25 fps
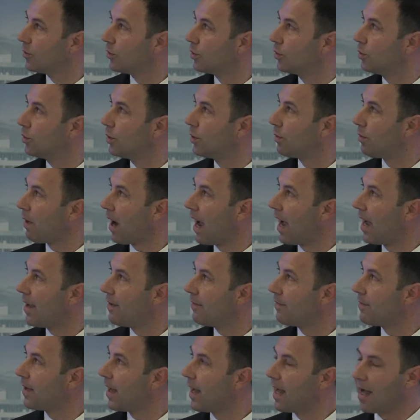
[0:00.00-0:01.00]
to
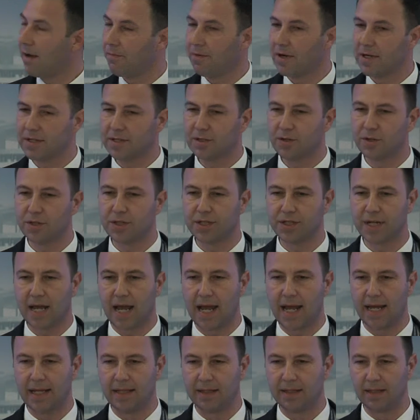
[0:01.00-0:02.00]
drive our
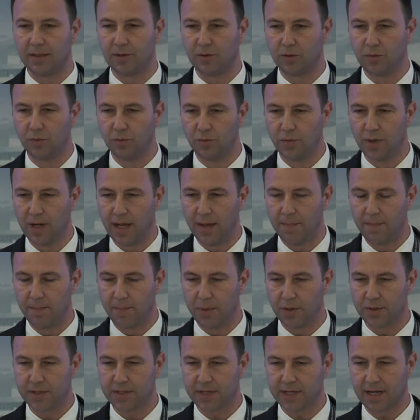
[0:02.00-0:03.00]
society to a
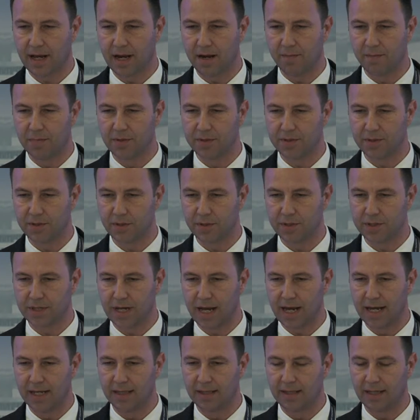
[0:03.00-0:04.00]
post-carbon
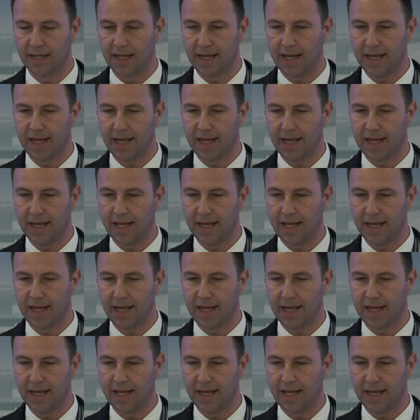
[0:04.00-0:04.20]
society.